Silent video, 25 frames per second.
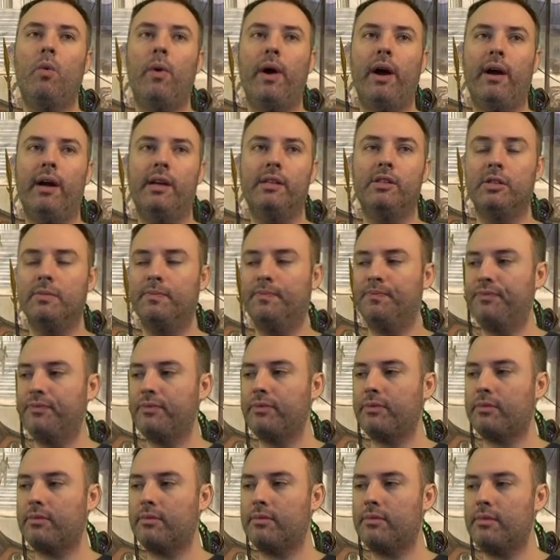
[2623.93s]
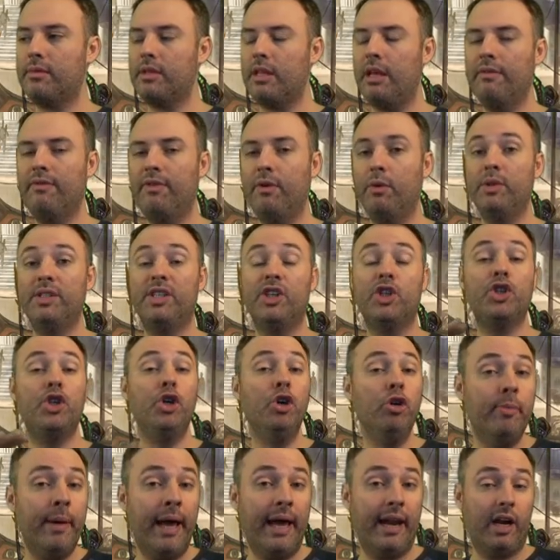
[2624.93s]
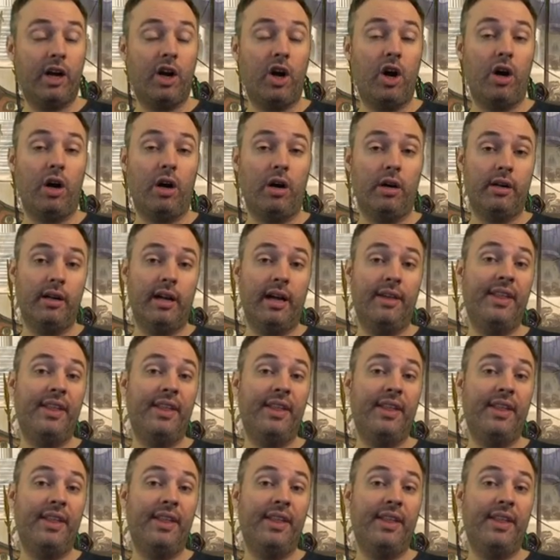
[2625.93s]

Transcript: Whereas, if it was a two-mana card